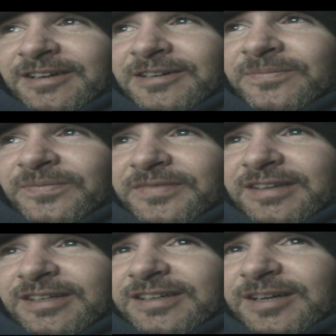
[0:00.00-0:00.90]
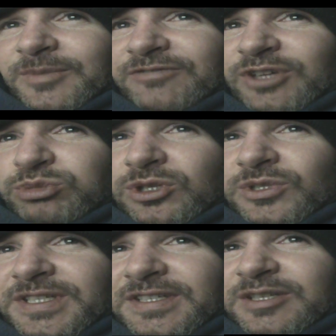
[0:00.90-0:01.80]
I'm not real
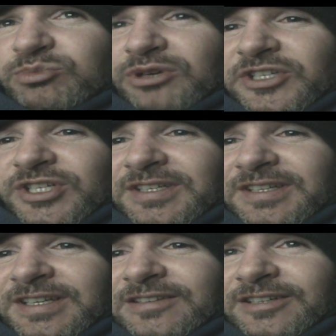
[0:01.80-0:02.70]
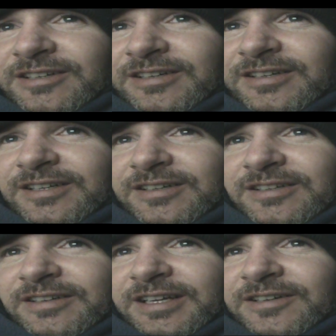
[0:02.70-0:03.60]
prone to depression either.
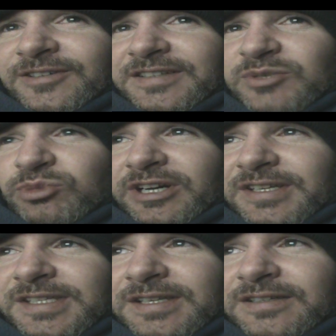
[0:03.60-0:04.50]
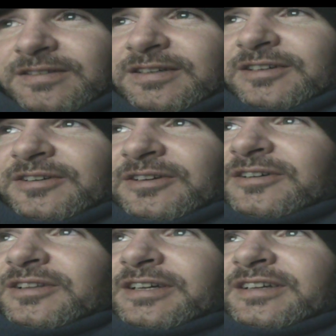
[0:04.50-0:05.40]
Like, I don't get depressed. I don't
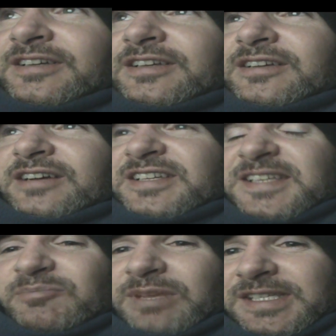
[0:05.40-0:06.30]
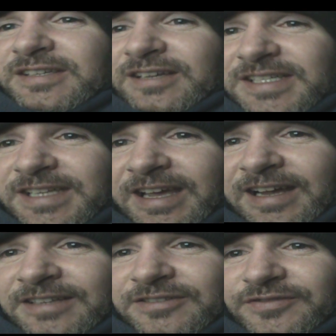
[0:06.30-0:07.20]
know, like, I stay busy. I stay
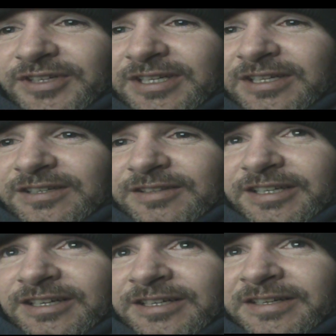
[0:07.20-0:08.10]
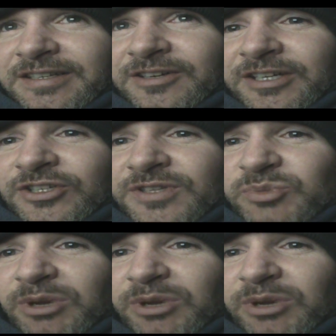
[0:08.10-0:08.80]
active. Like, I do this